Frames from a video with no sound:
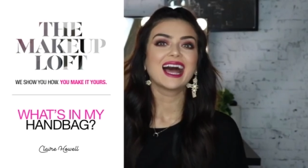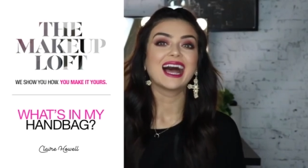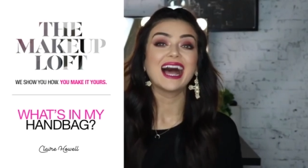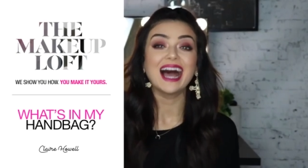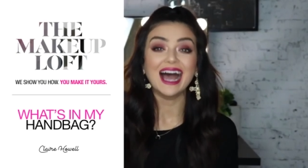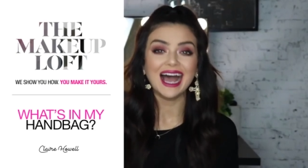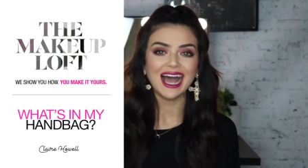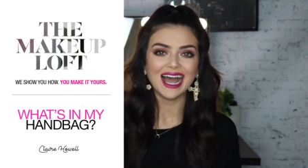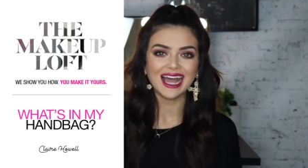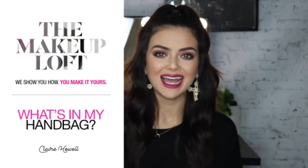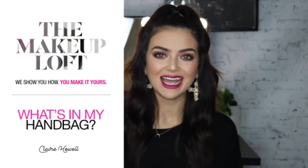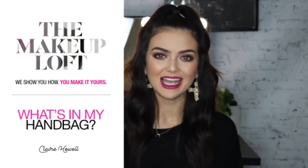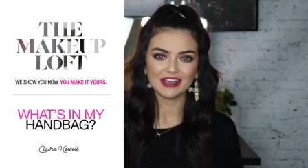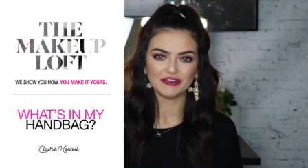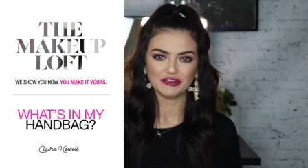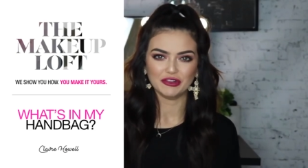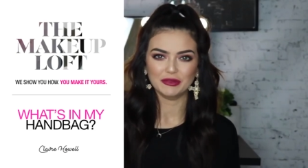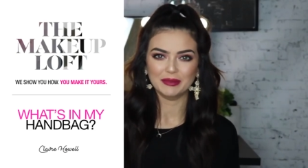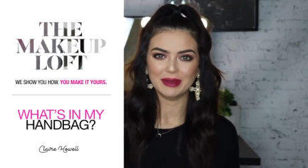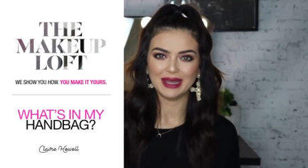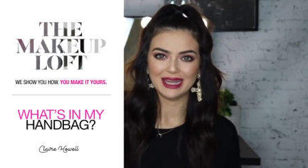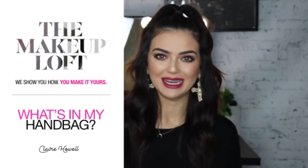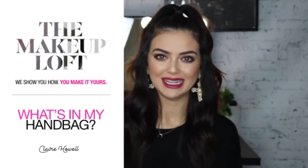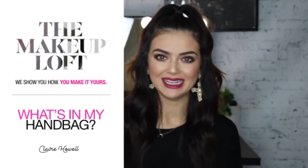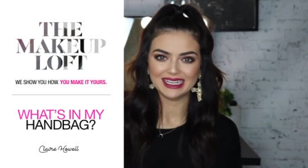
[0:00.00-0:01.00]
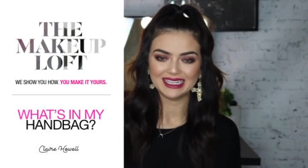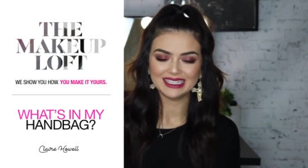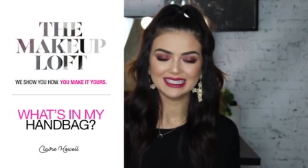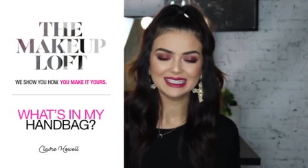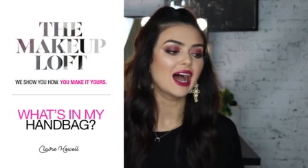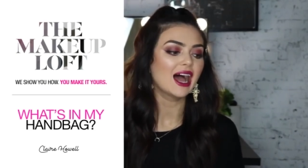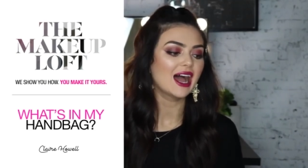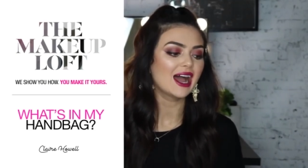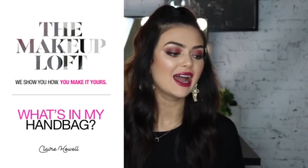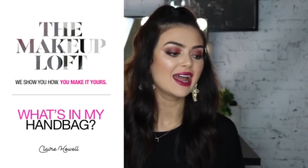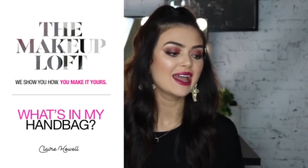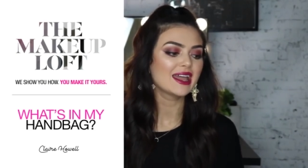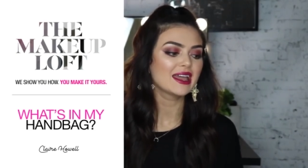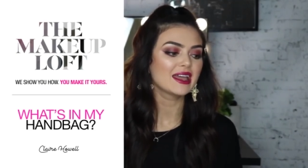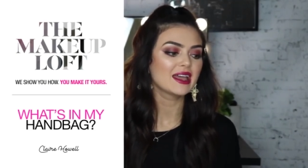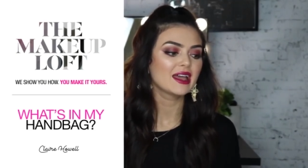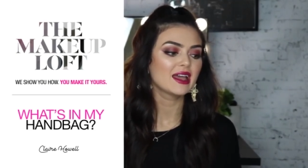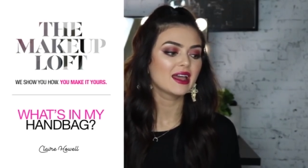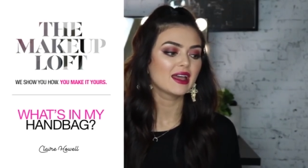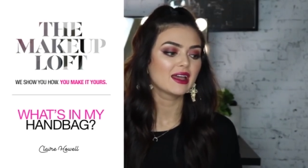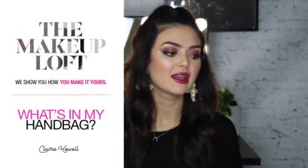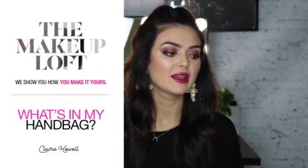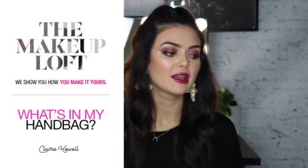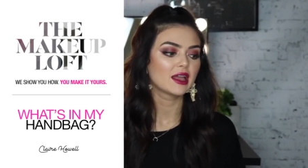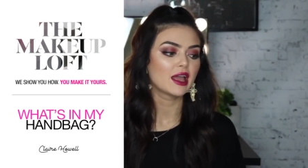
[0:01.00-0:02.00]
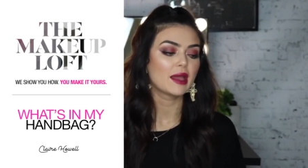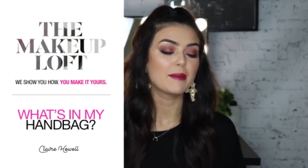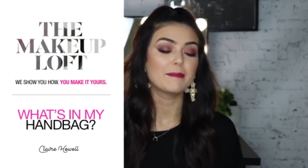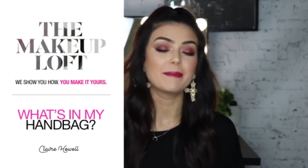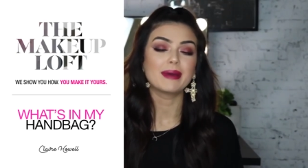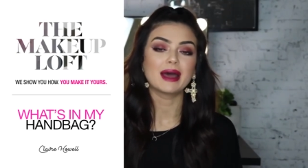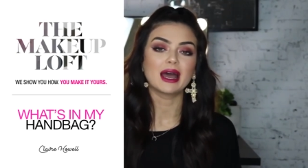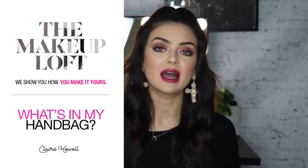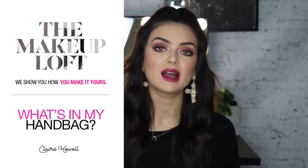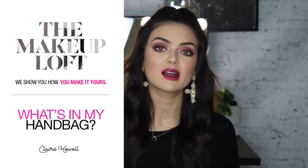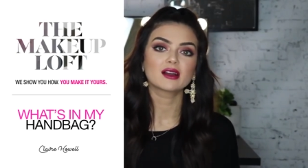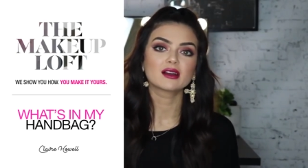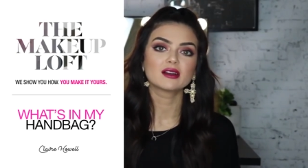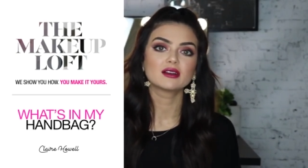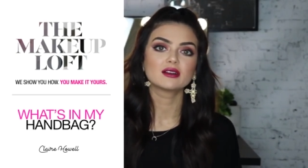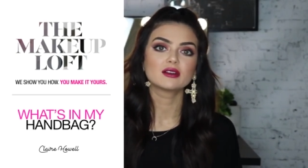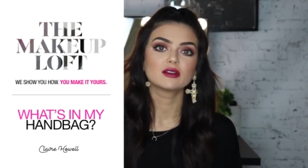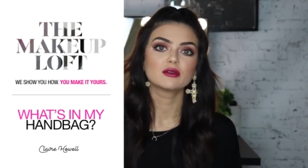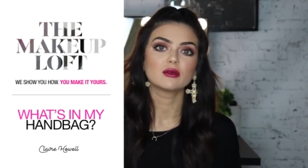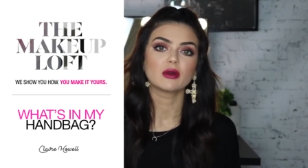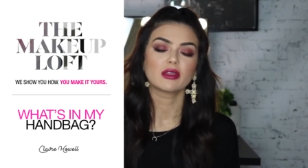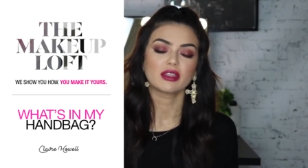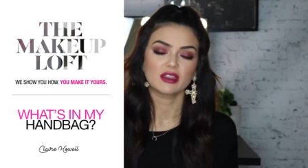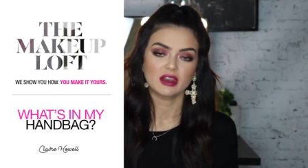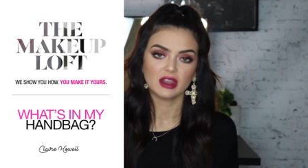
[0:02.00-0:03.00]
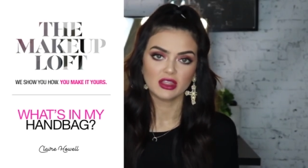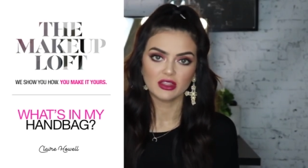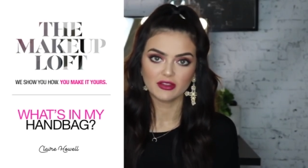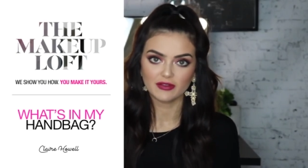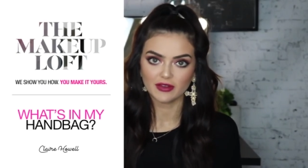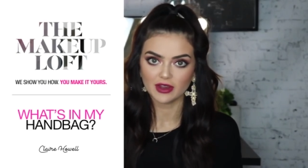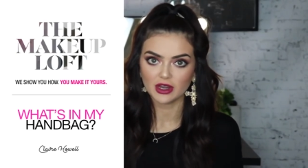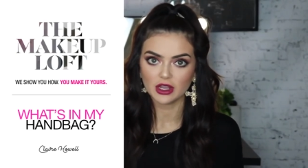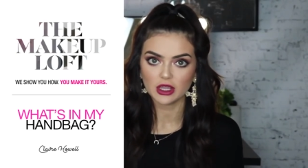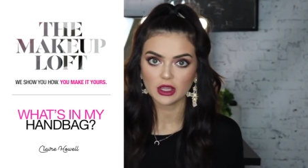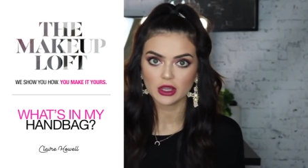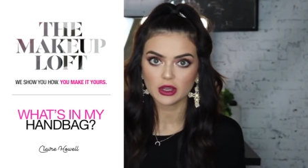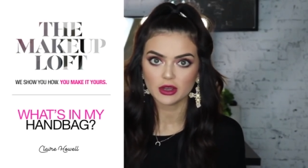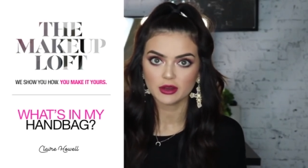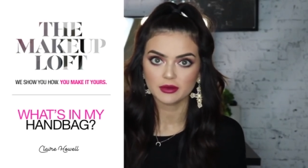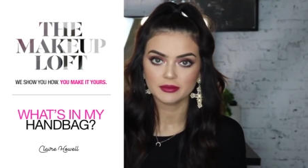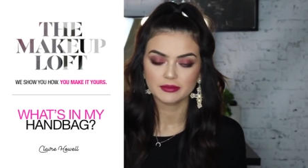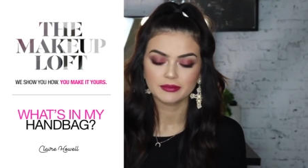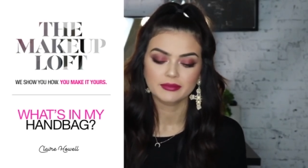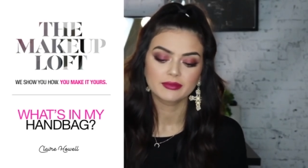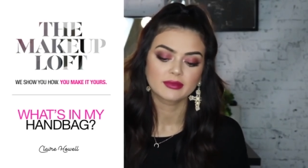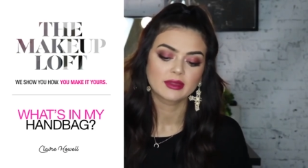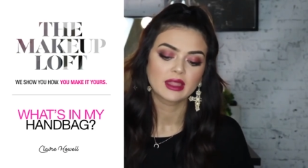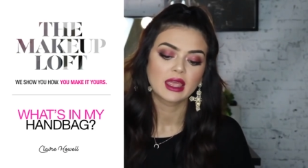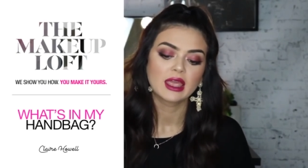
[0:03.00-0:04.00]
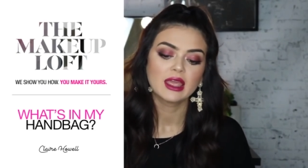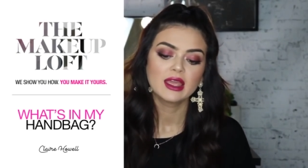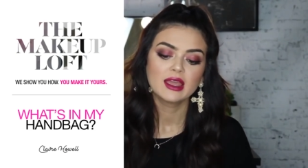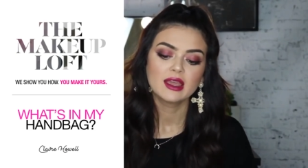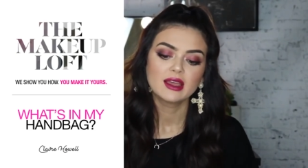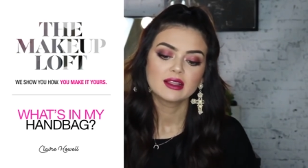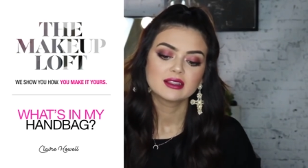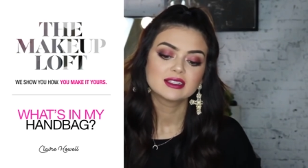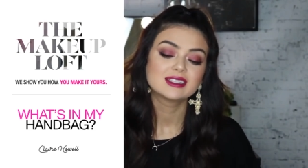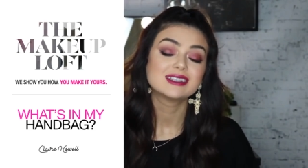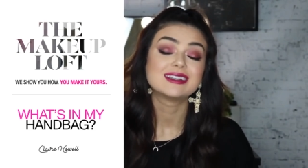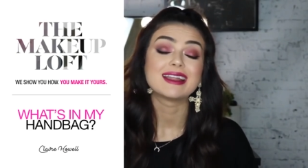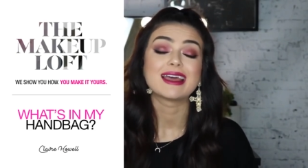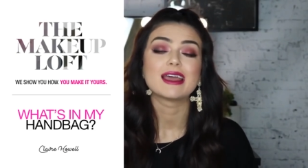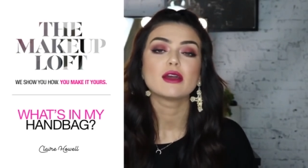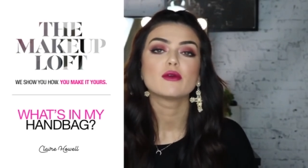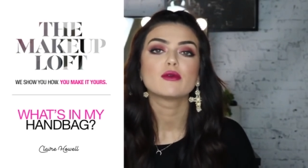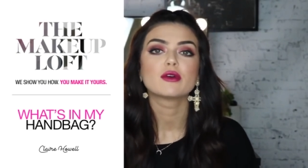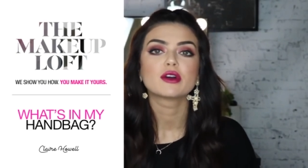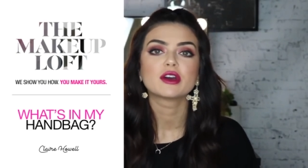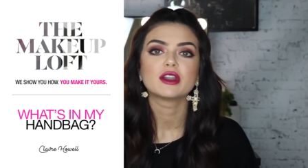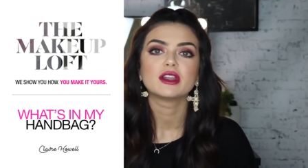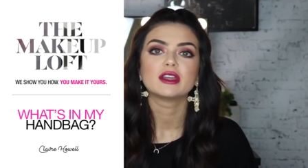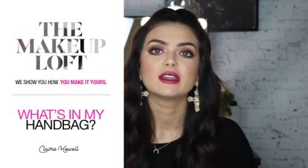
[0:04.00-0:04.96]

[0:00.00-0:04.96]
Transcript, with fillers: Hi everybody, I am back with another video. Today we're going